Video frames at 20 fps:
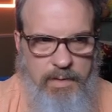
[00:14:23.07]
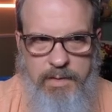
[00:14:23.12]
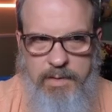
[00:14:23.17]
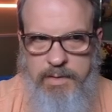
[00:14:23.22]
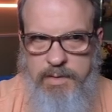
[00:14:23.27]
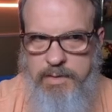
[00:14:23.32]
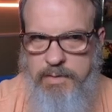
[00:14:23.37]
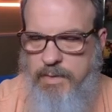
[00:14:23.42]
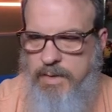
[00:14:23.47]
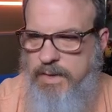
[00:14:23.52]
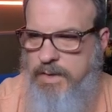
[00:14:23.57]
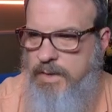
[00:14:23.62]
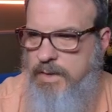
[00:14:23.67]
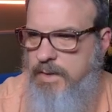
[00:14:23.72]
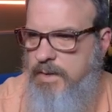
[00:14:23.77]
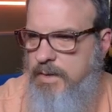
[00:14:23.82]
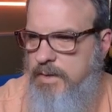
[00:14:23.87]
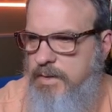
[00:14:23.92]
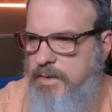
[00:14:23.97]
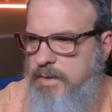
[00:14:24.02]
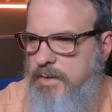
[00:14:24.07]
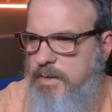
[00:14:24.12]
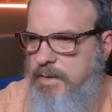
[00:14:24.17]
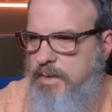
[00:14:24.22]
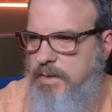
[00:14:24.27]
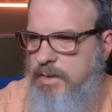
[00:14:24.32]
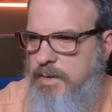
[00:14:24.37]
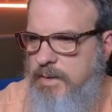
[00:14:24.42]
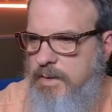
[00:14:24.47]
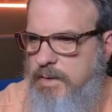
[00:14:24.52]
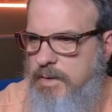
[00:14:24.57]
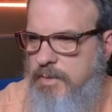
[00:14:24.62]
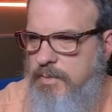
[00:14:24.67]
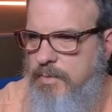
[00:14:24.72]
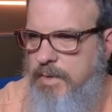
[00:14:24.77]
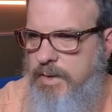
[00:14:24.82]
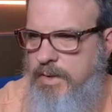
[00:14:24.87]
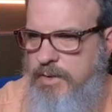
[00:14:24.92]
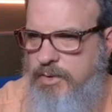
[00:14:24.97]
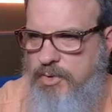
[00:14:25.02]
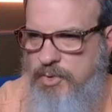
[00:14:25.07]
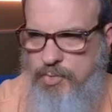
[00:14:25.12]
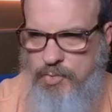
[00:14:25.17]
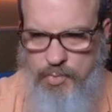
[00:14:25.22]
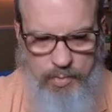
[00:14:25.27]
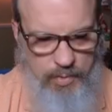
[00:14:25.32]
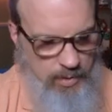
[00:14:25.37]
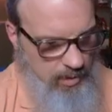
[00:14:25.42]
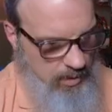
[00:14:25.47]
So I can get 22.